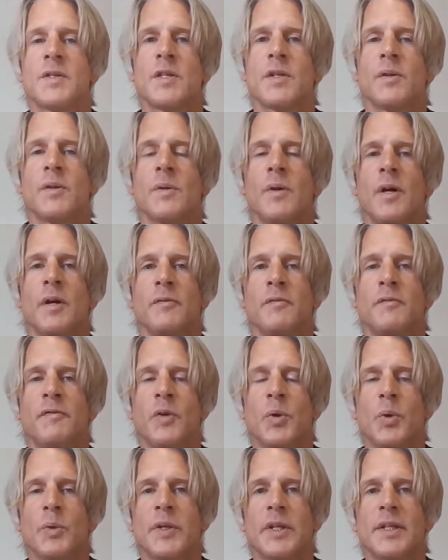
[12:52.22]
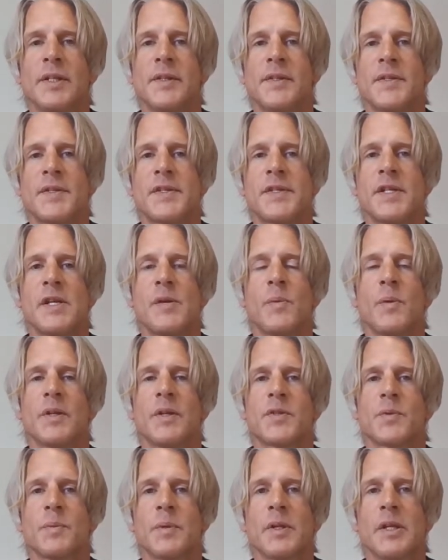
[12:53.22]
to unfold it and see
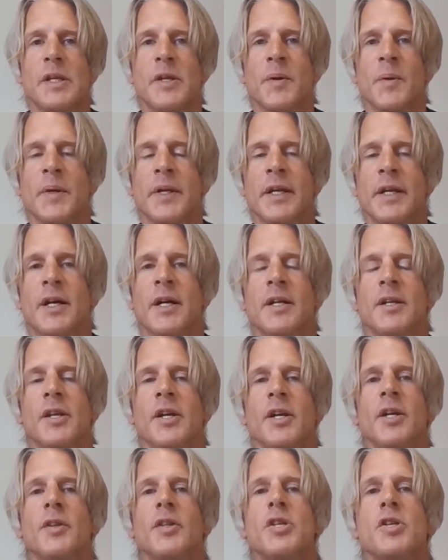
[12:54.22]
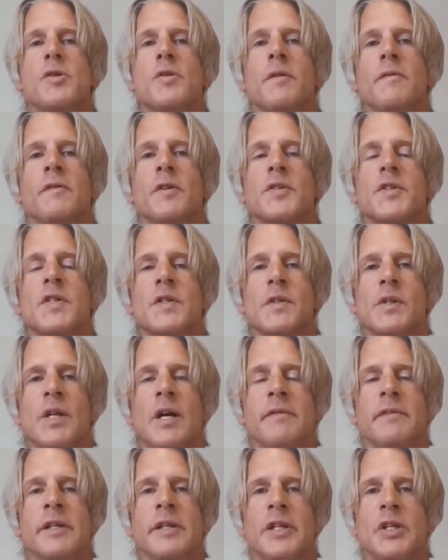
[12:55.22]
what's really going on. The universe is
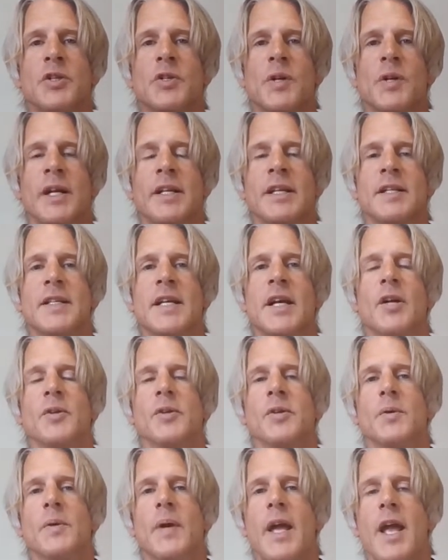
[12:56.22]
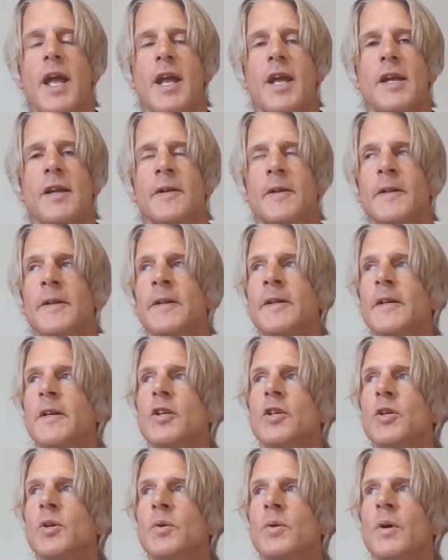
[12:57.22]
lovingly trying to tell you, hey,
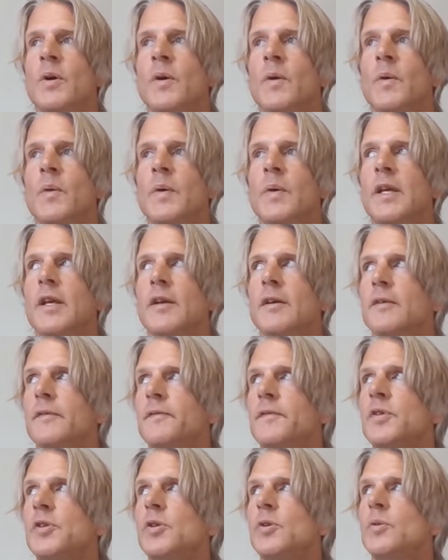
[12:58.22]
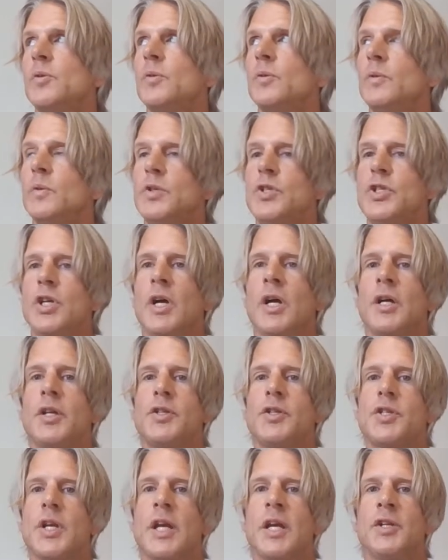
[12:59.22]
if you
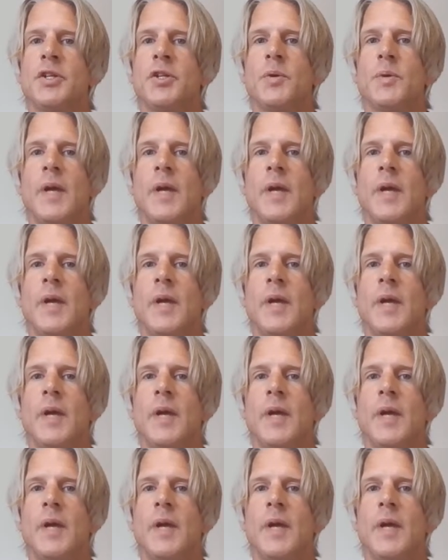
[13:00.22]
judge and you